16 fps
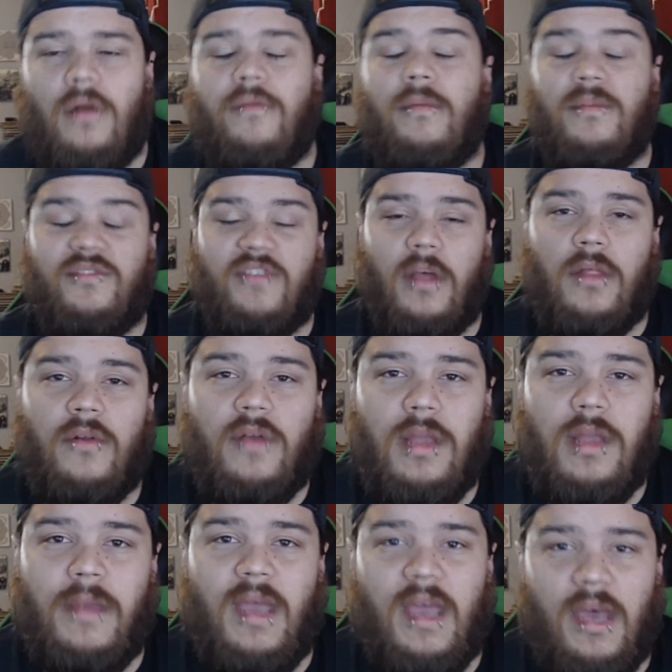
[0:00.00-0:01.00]
seller
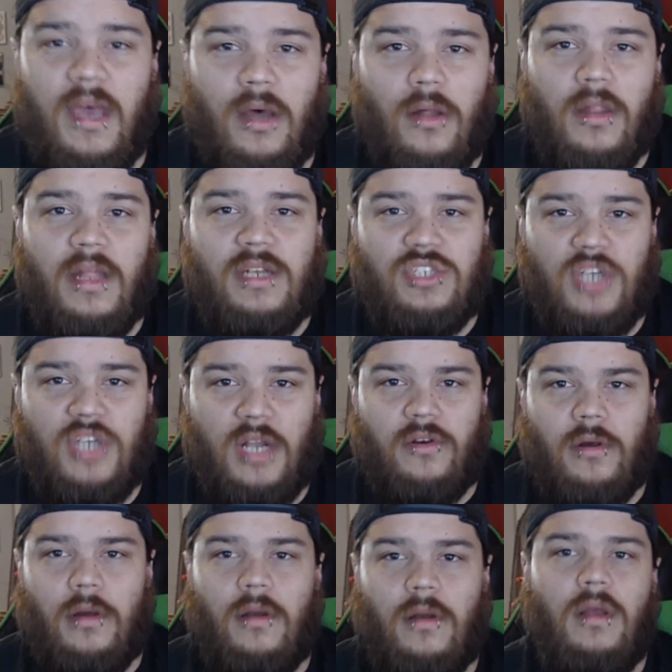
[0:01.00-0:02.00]
named L
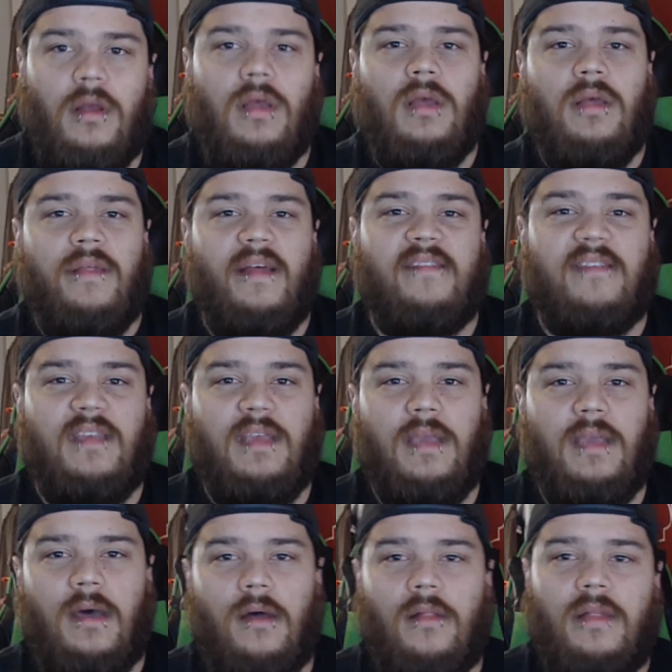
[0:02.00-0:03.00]
Injector. That's
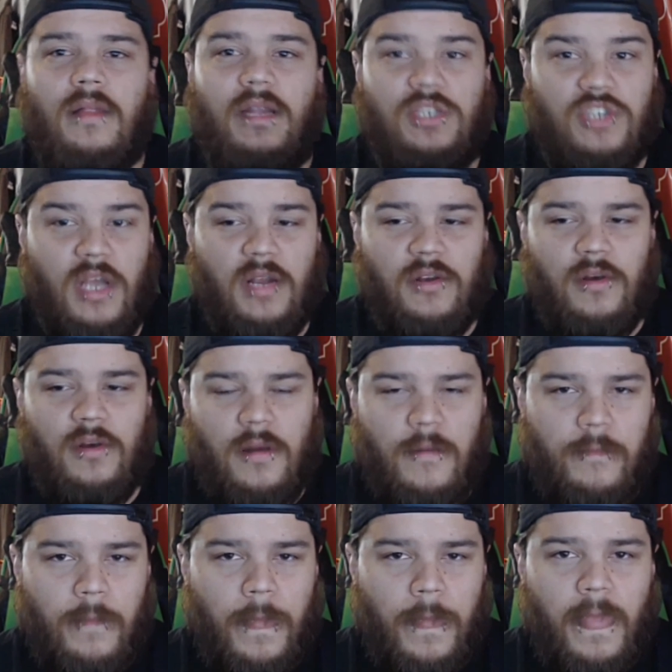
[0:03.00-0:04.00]
EL Injector,
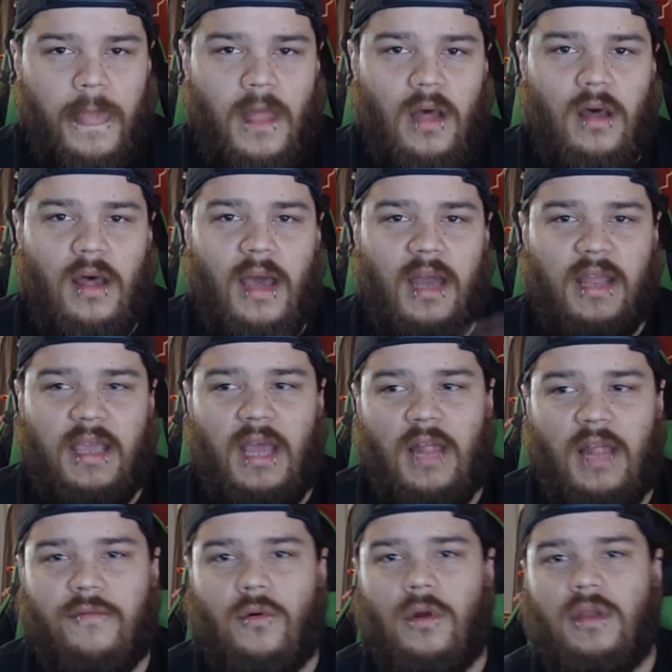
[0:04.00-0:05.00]
out of
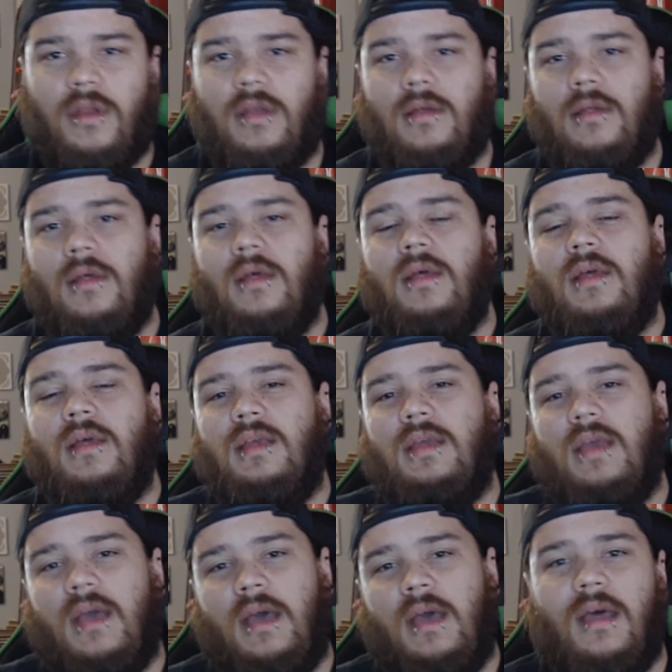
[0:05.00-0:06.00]
California. He
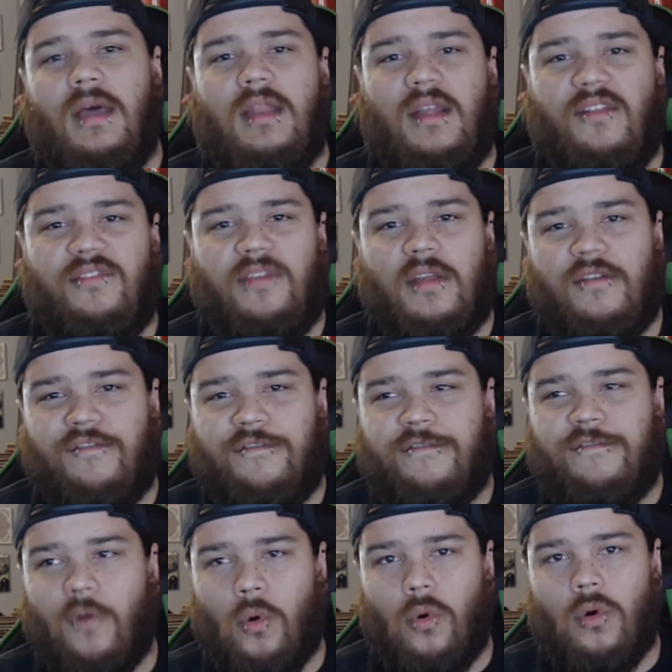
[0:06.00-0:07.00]
had a set of
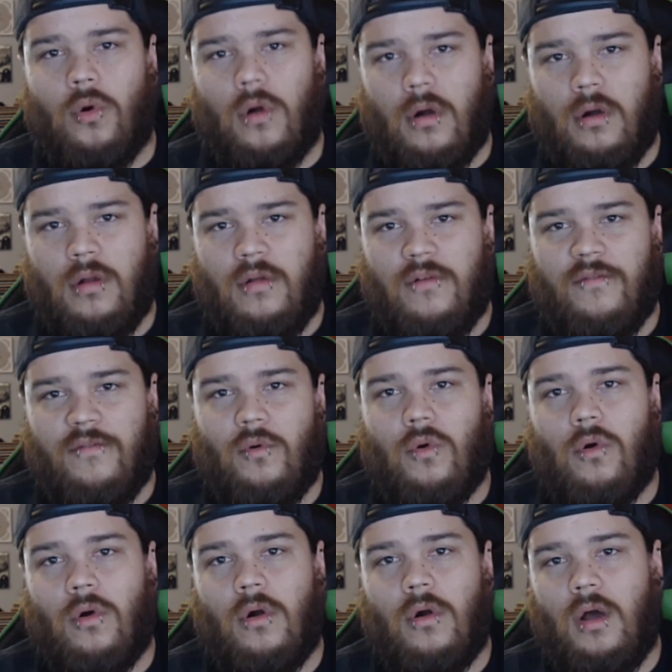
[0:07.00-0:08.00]
4
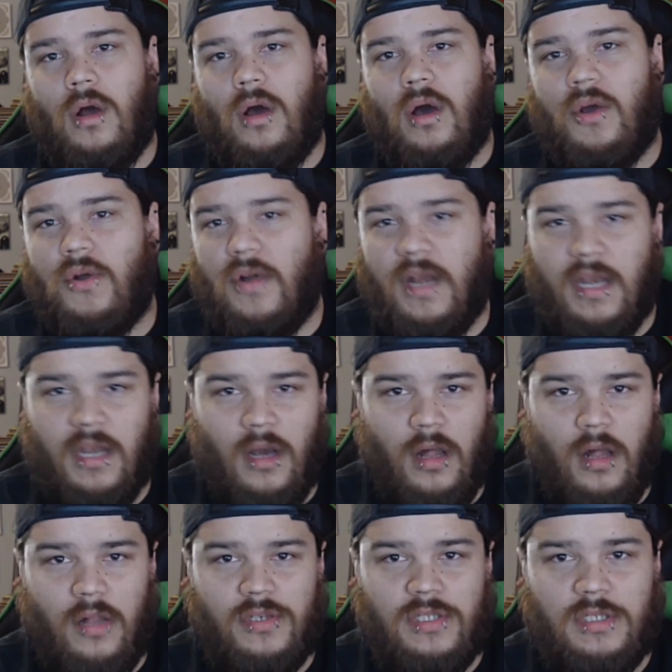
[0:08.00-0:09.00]
for
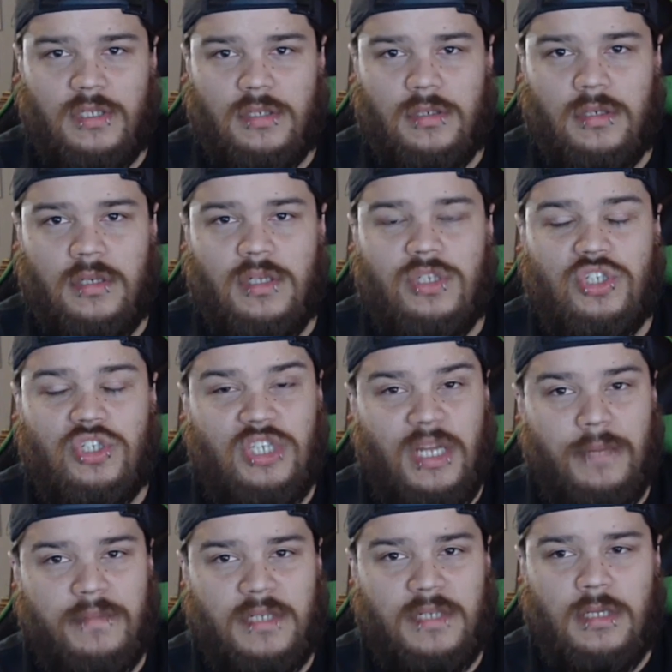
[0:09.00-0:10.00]
$180
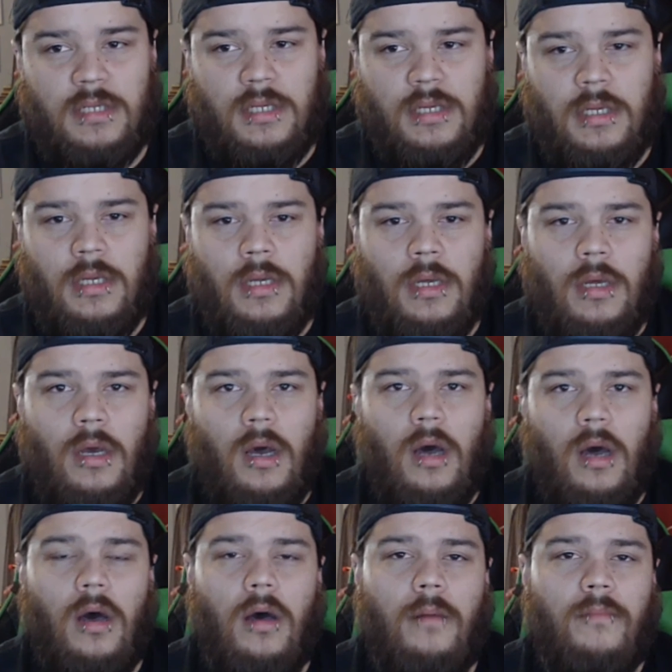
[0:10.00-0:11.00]
shipped.
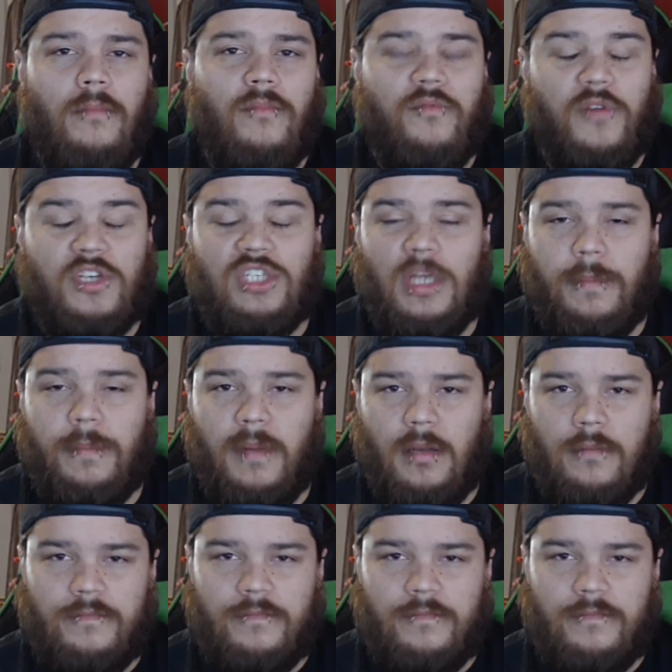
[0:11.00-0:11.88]
Free shipping